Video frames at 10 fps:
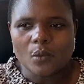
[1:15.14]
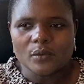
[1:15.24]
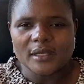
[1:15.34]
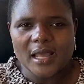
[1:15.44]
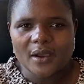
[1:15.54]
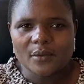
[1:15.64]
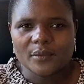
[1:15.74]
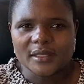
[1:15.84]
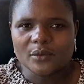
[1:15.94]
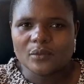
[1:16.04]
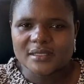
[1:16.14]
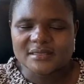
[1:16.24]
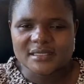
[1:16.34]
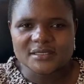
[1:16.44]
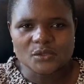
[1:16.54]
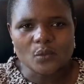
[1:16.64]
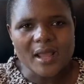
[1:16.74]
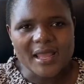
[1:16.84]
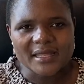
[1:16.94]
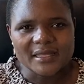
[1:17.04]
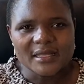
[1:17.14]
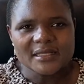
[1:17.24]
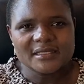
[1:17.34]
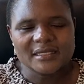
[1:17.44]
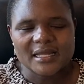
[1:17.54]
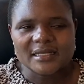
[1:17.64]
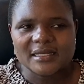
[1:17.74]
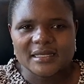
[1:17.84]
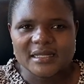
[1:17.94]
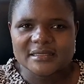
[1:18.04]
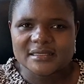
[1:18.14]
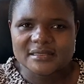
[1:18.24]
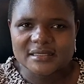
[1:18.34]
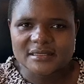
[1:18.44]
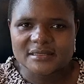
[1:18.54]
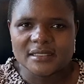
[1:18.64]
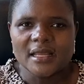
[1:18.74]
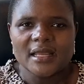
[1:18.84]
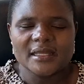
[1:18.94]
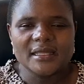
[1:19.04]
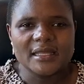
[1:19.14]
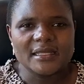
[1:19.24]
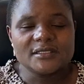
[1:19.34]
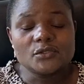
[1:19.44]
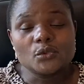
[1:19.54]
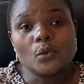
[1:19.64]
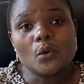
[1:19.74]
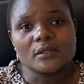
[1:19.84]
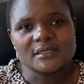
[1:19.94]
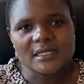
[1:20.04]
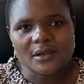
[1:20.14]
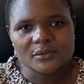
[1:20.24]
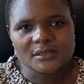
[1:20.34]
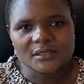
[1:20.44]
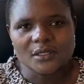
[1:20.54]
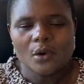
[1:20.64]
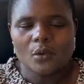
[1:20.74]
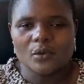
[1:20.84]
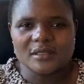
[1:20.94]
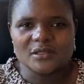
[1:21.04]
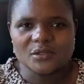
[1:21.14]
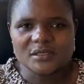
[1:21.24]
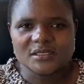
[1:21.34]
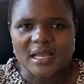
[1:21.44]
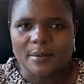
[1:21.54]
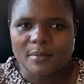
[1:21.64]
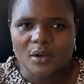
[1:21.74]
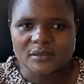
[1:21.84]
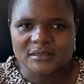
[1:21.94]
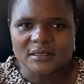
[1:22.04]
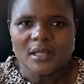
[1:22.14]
Now he questions why 396 he had to consult on those amount.